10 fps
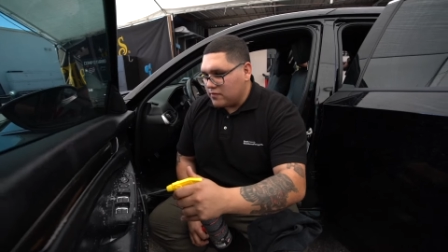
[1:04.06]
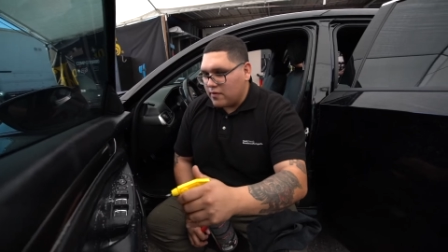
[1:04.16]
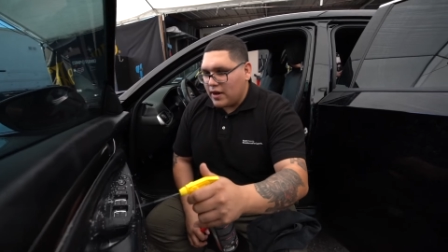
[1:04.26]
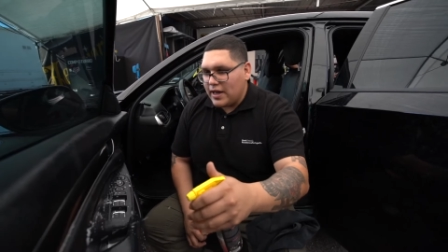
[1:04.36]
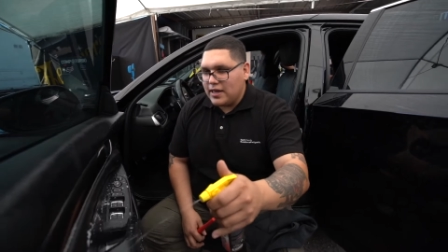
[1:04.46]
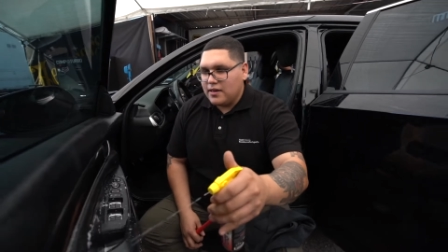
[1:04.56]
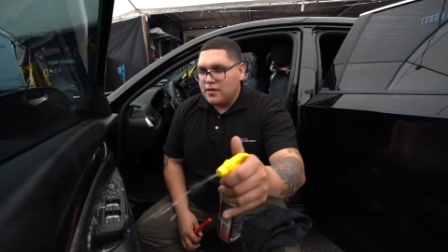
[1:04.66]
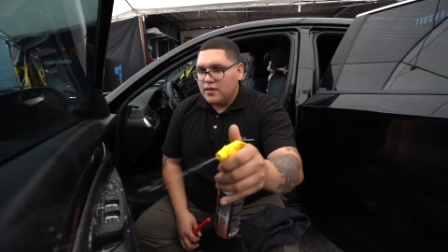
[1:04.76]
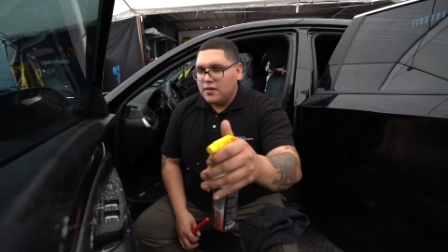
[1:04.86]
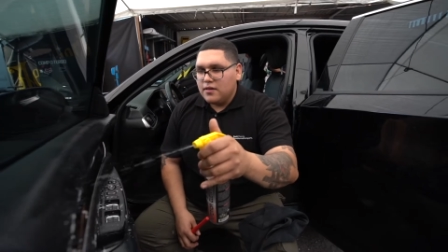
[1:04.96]
right.
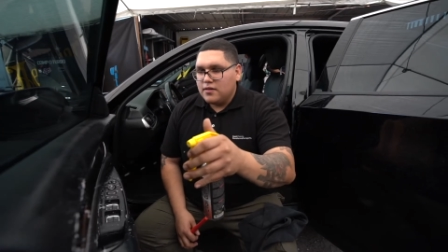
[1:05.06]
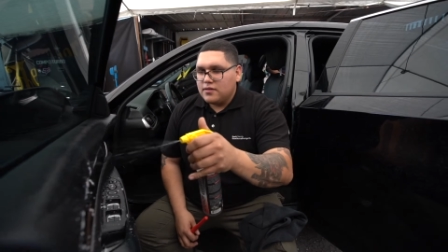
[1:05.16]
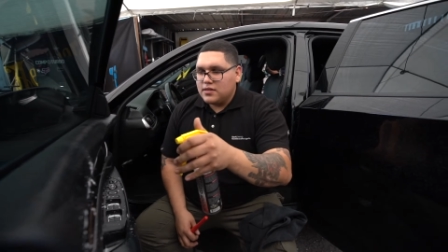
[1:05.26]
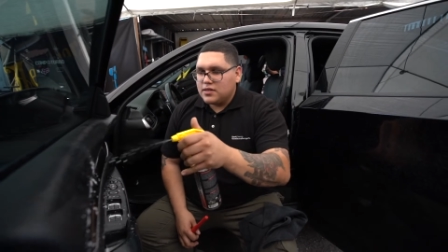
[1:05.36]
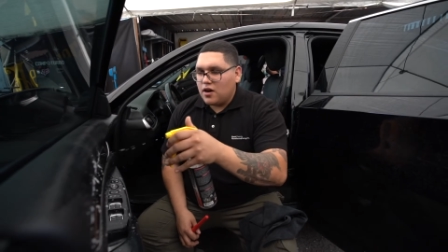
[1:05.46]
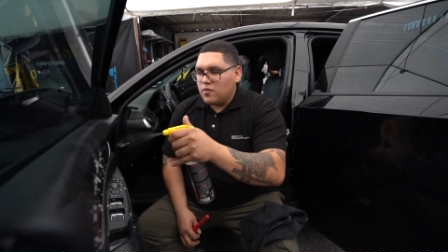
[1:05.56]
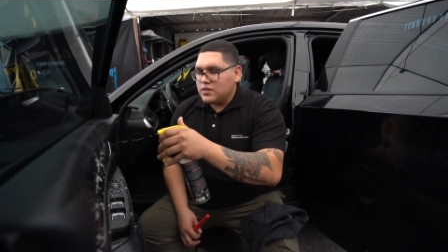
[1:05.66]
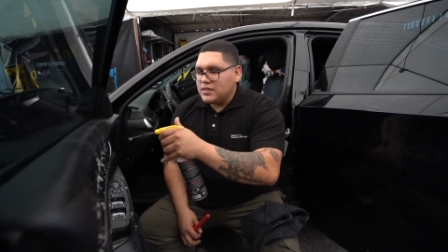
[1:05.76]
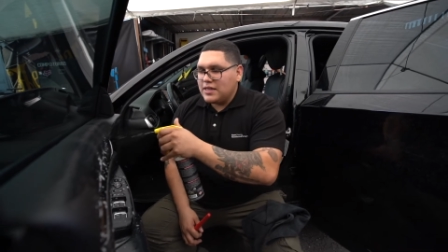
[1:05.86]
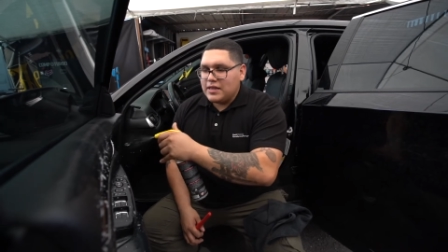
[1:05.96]
This car
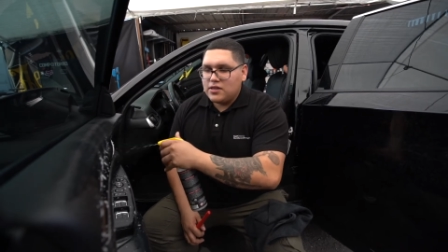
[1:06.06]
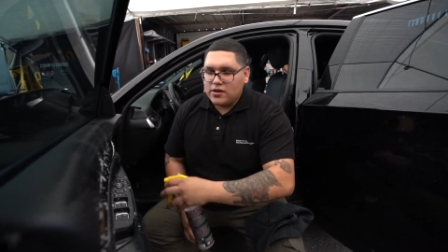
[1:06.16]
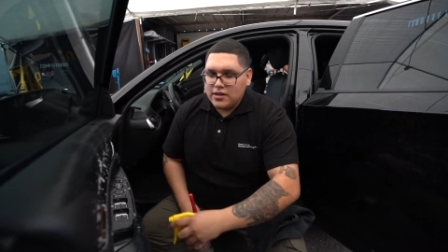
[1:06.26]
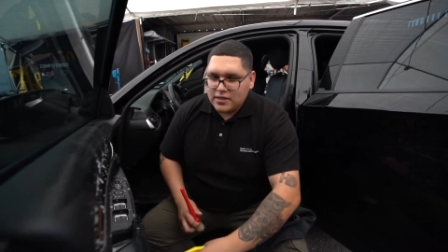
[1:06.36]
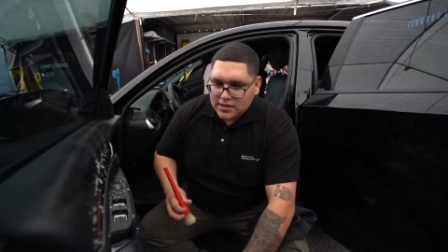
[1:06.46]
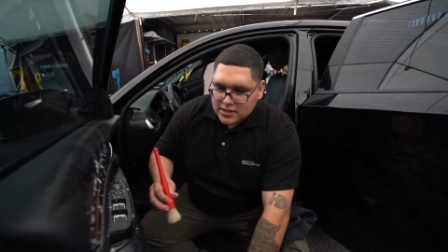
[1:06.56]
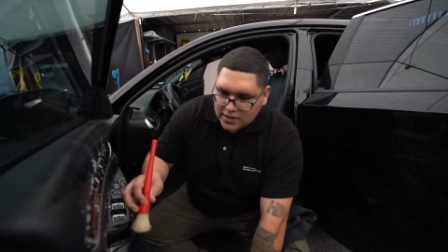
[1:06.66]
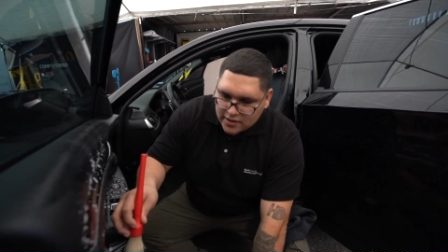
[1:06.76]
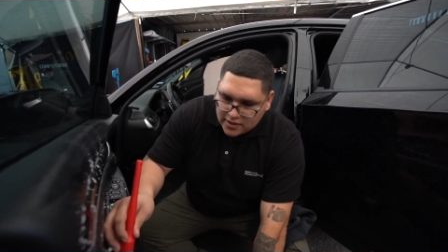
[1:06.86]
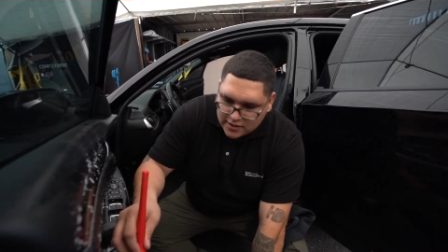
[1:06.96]
wasn't that dirty in the
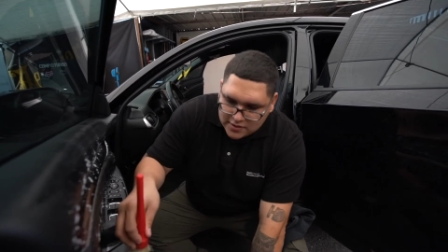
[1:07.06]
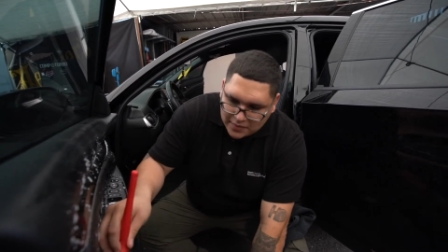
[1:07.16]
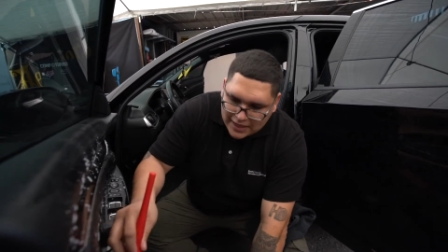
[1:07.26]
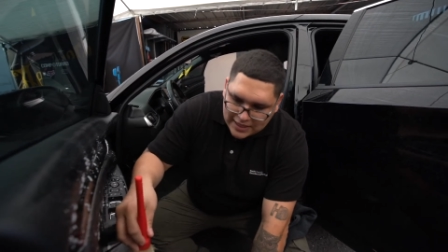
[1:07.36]
interior. It's black